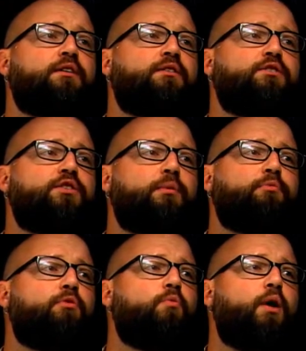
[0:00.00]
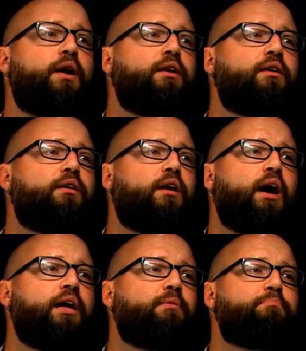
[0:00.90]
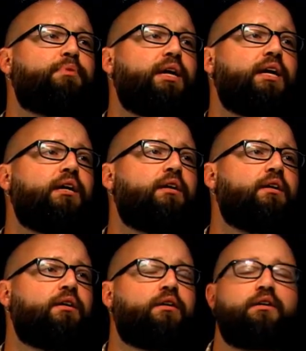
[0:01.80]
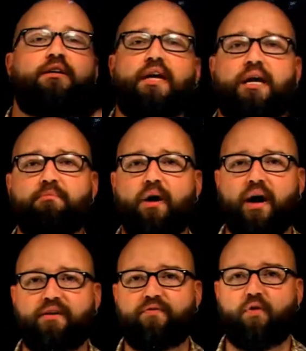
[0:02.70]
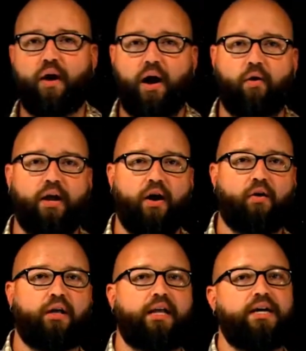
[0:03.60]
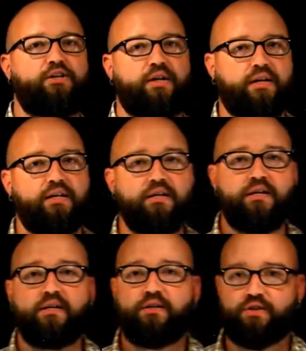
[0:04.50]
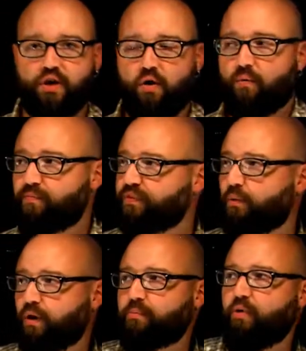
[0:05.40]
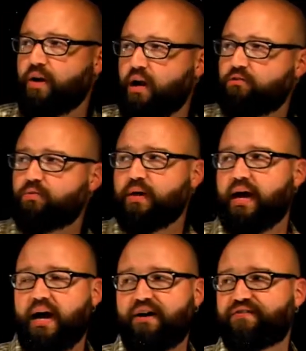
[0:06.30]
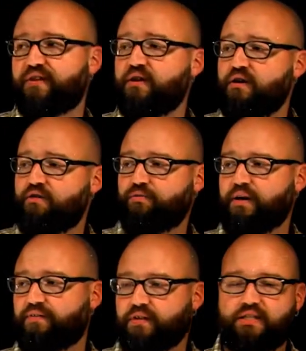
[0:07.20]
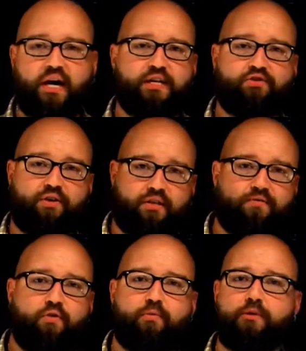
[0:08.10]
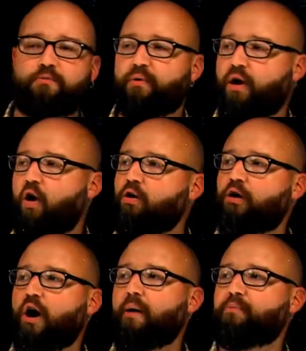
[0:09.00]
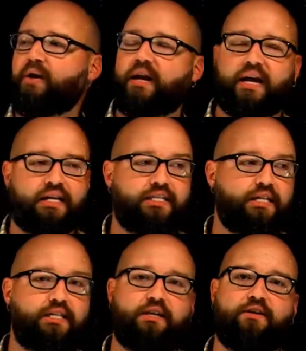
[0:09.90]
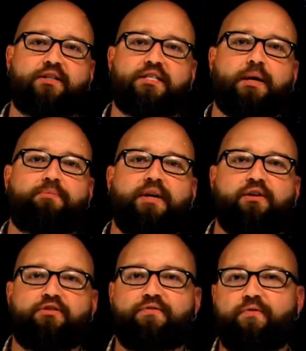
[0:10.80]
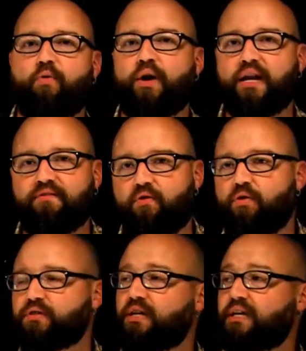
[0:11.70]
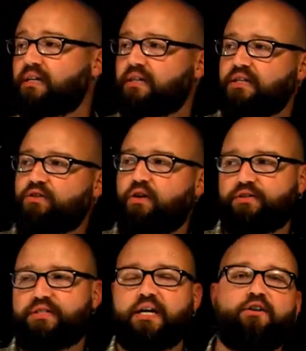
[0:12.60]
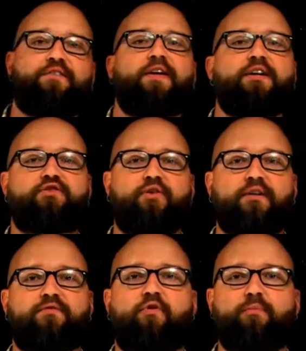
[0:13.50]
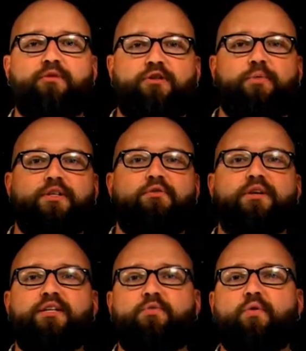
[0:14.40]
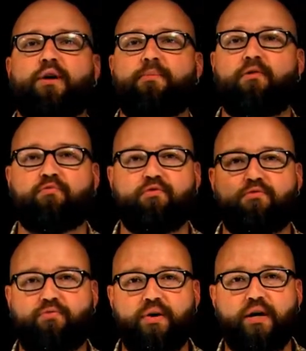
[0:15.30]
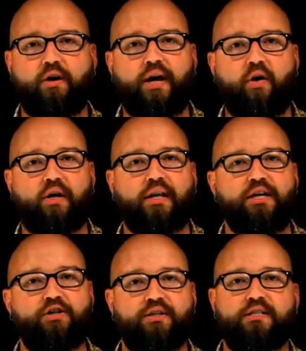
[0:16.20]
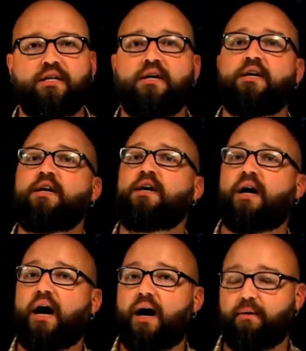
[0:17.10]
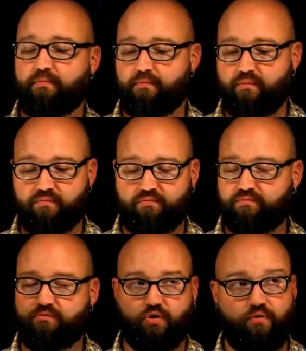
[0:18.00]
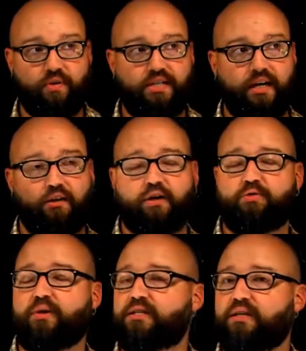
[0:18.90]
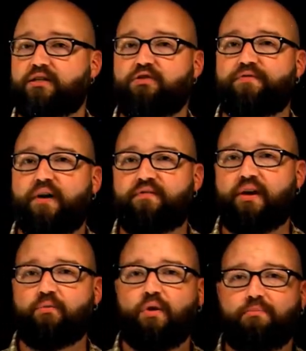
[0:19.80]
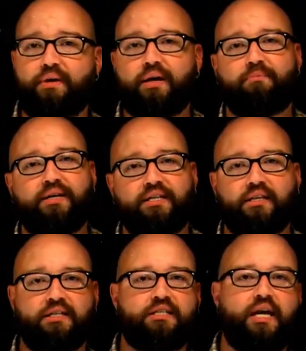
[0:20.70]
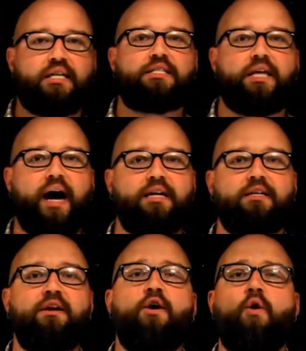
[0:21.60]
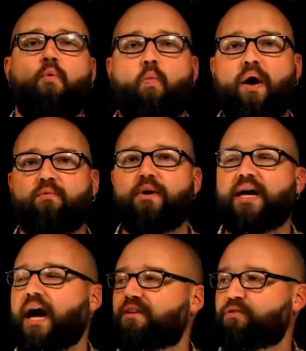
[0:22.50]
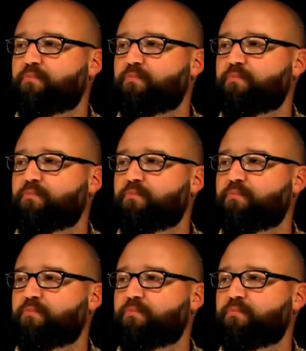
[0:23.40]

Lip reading: subrule 1 item B in mind for our calculation. So I want to point out we have three different size transformers, but all are operating at 600 step down to 480 volt. These are all single phase transformers, so we don't need to worry about root 3 in our calculations. So if we take a look at 26258.1b, it basically states that when we have a